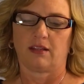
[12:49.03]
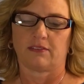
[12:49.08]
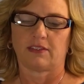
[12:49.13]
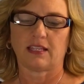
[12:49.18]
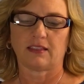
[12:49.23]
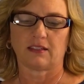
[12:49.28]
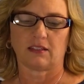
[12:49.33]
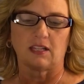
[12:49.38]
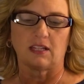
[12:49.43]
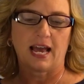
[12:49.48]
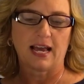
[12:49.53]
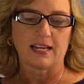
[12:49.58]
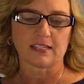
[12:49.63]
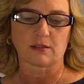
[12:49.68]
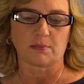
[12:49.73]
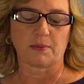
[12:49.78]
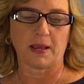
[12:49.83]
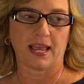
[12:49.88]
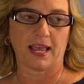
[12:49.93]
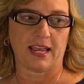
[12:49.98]
Then the
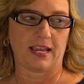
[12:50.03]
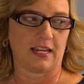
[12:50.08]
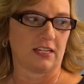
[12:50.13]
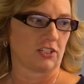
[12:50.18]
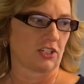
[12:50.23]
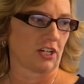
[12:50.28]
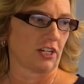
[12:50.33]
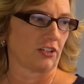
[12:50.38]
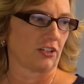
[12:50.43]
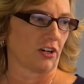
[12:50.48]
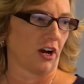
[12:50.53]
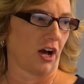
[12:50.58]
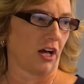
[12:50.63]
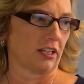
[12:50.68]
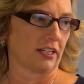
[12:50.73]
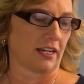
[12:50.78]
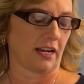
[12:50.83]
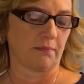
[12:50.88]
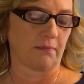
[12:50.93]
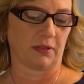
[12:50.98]
last page in your
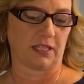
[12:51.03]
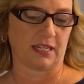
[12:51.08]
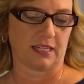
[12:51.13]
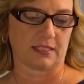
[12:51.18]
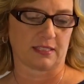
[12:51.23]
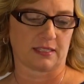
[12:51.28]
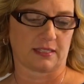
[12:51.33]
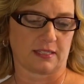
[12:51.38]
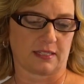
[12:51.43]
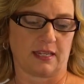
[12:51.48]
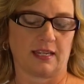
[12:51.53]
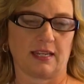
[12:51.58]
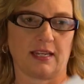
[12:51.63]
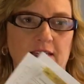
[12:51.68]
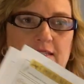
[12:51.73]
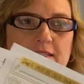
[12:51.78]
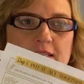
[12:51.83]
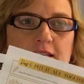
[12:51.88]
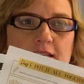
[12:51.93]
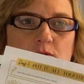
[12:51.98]
holiday blitz
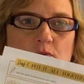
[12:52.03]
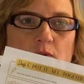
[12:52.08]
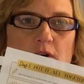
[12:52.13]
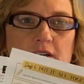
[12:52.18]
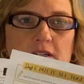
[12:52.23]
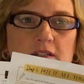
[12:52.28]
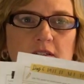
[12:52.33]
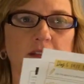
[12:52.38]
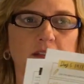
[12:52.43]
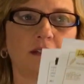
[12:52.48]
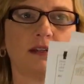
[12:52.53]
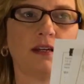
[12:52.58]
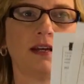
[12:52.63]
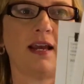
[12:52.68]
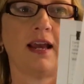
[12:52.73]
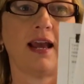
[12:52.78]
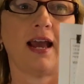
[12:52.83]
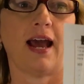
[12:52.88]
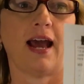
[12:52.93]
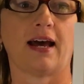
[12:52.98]
is this one.
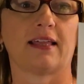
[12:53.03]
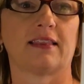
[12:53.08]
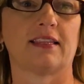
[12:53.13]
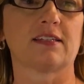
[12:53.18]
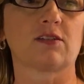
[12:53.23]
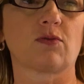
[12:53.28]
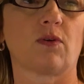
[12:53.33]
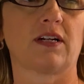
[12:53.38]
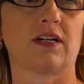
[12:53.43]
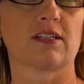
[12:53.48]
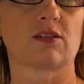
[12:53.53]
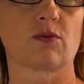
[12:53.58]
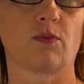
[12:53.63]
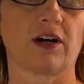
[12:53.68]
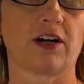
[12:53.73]
And this one is